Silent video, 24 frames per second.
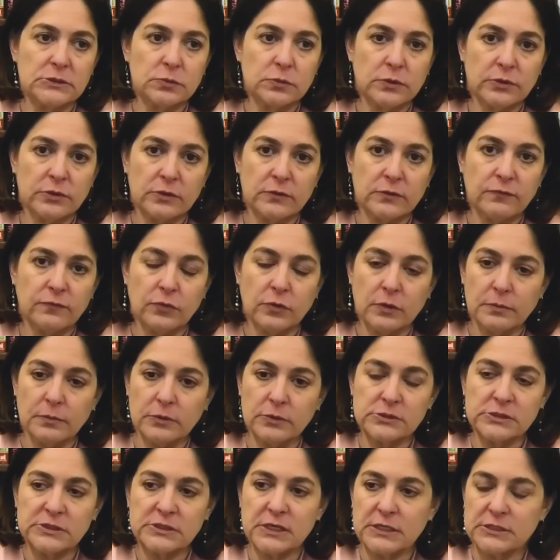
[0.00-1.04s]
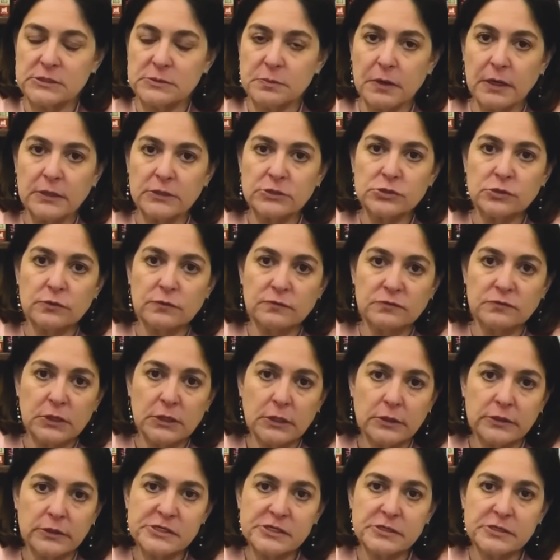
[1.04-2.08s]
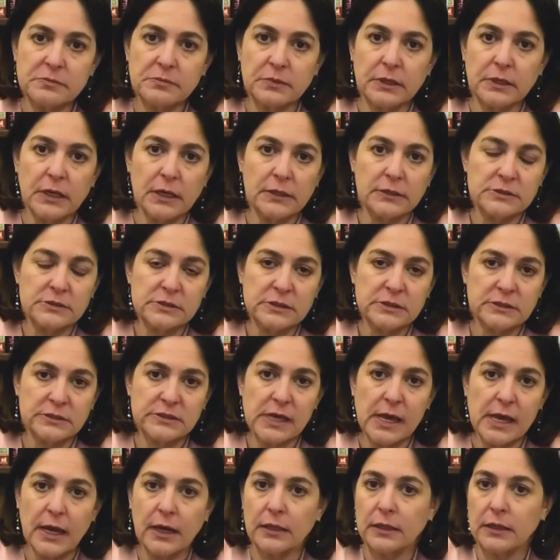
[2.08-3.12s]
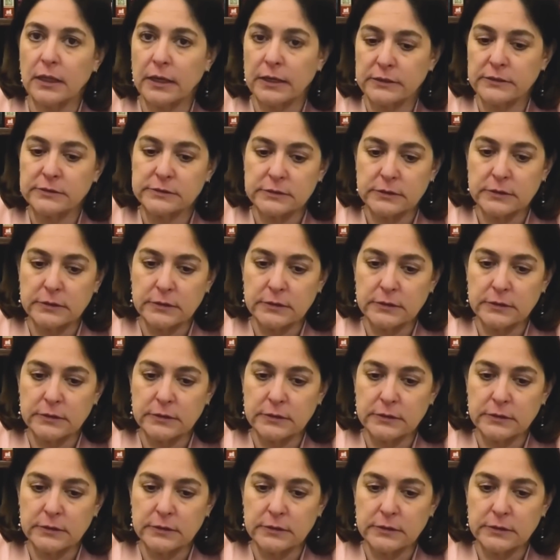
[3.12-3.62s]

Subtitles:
with the foremost state sponsor of terrorism against its allies.